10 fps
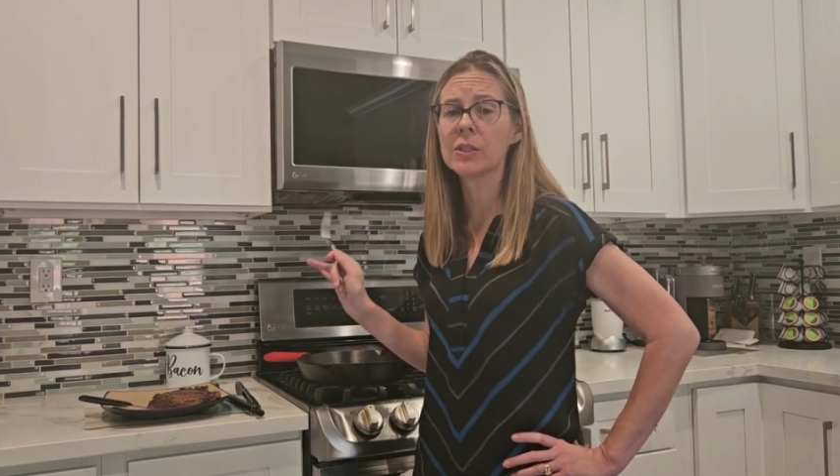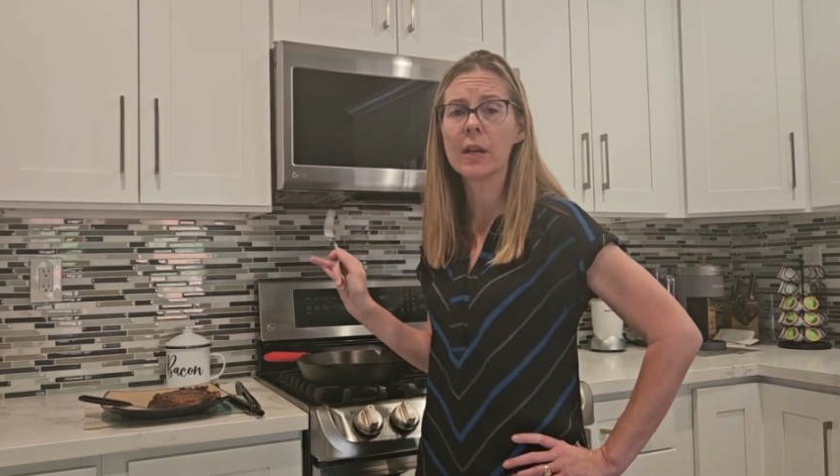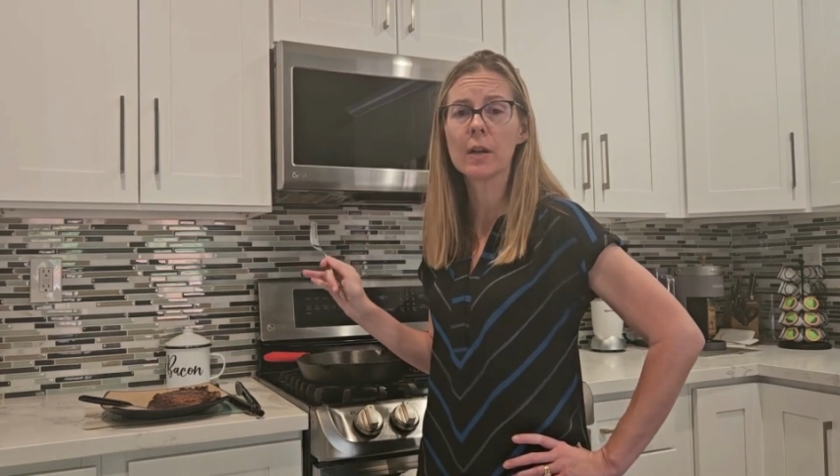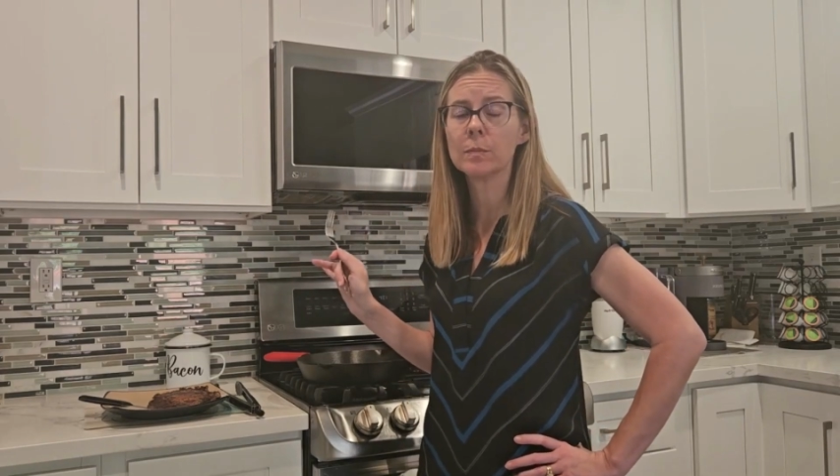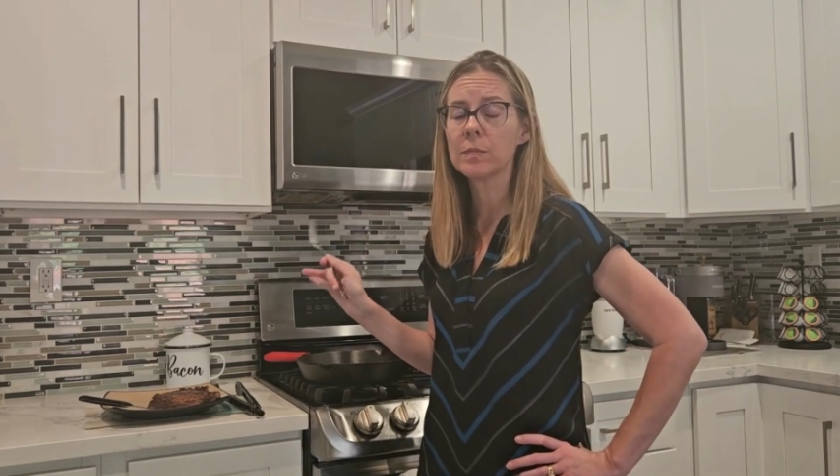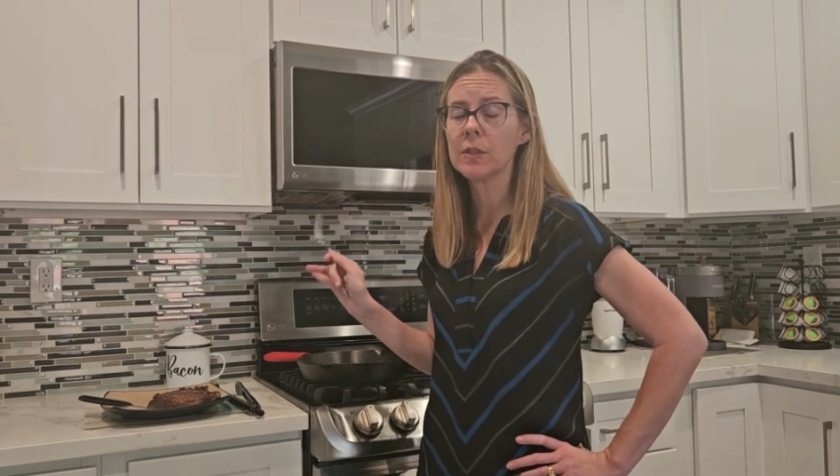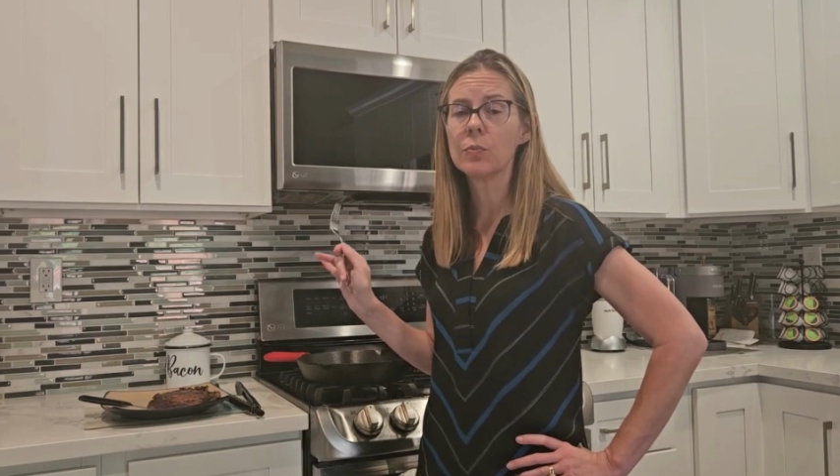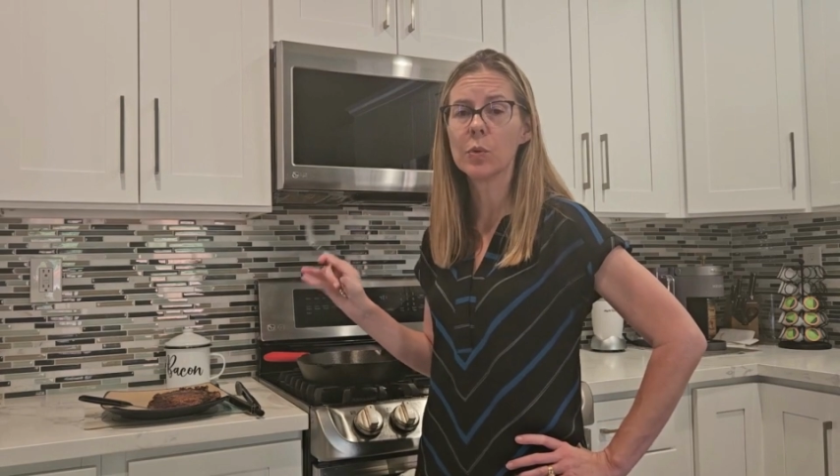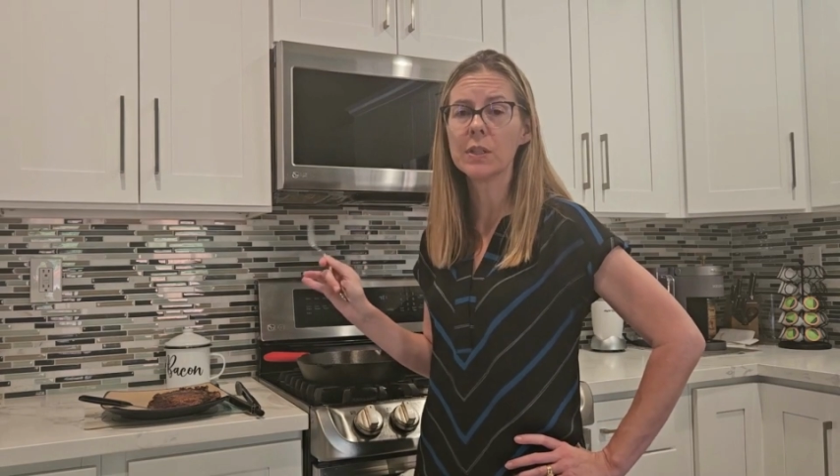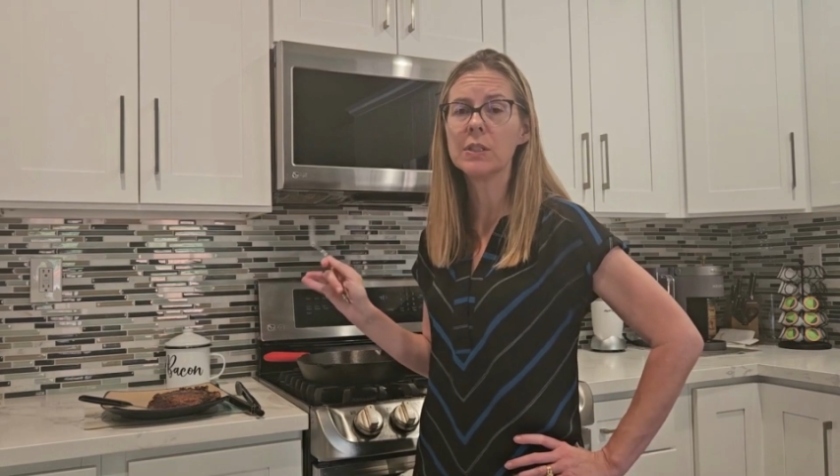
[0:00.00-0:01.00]
iron
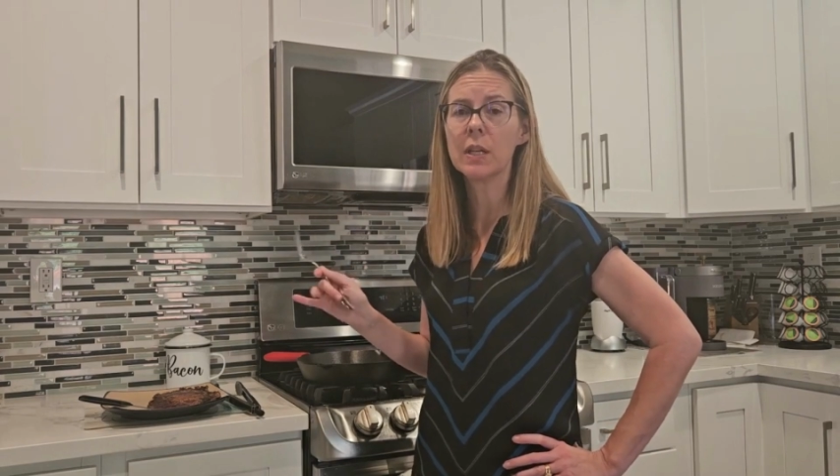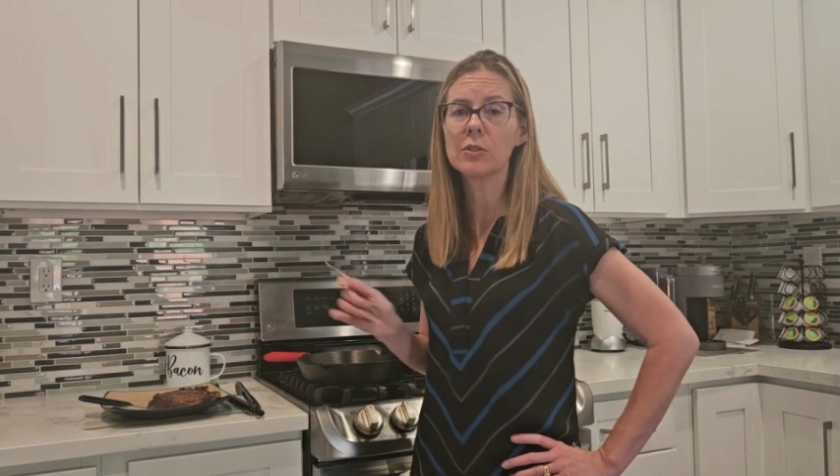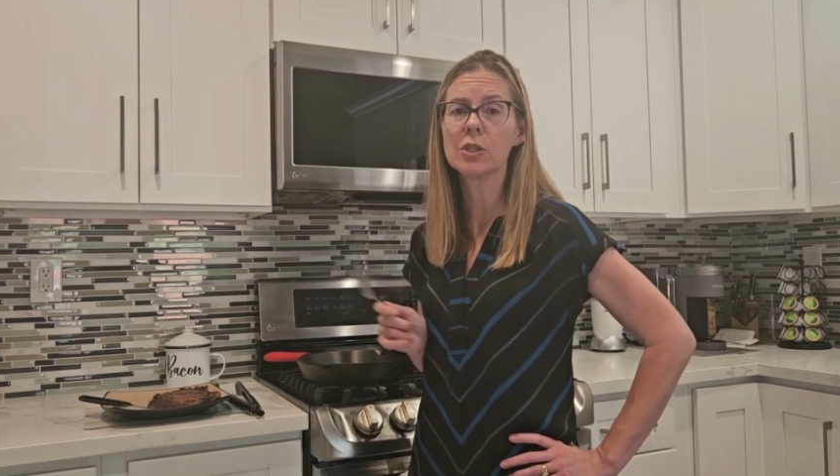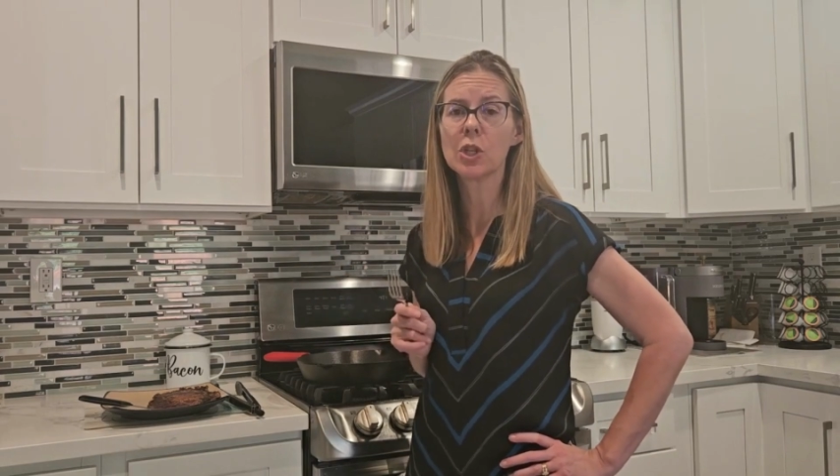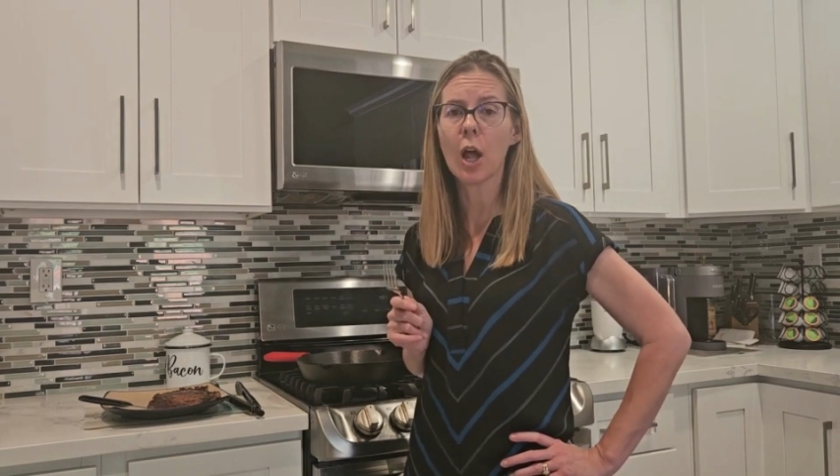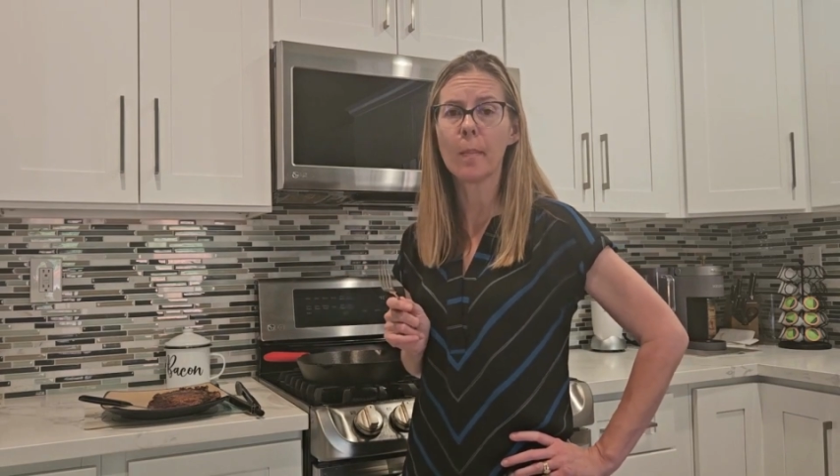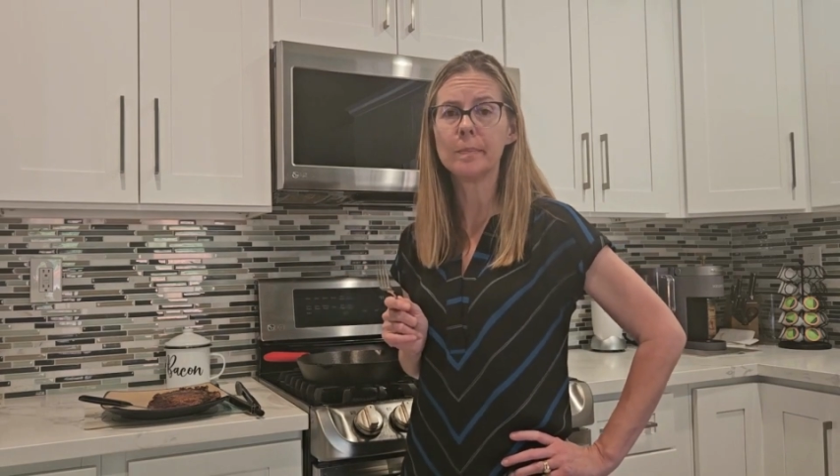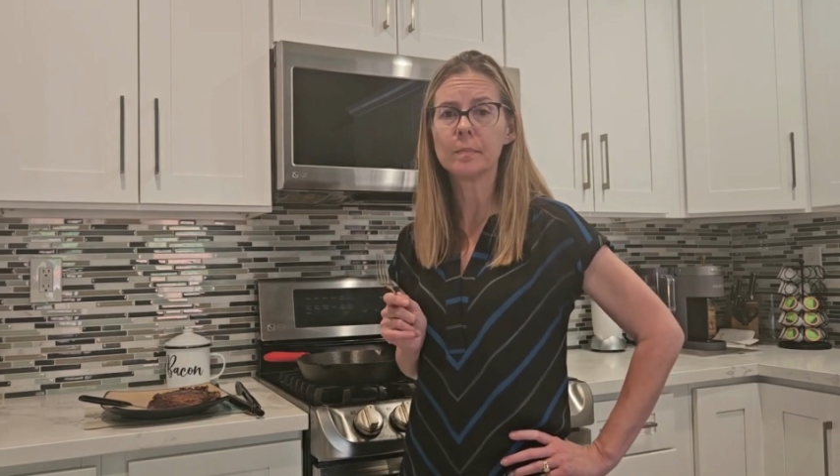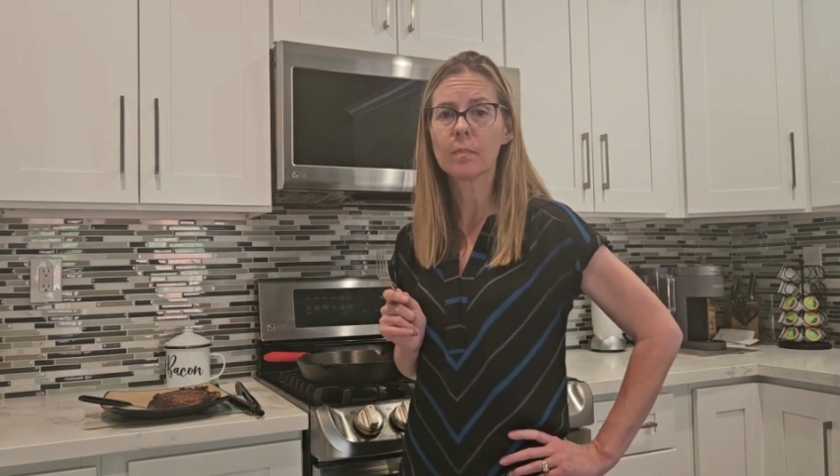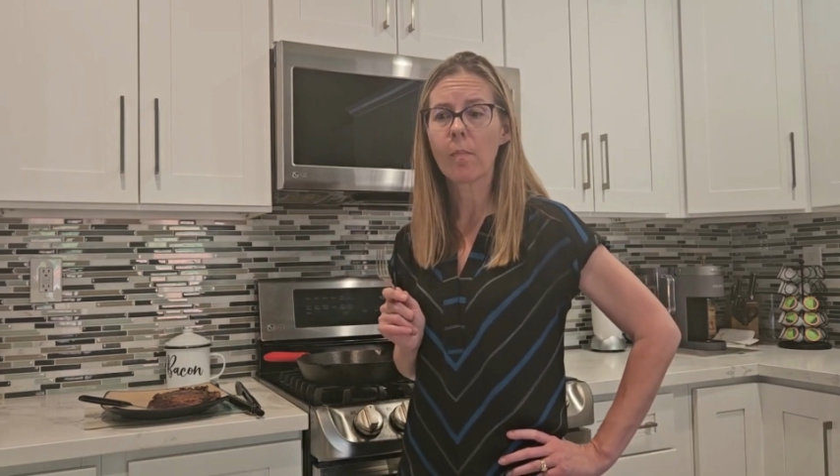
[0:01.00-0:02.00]
really does the job.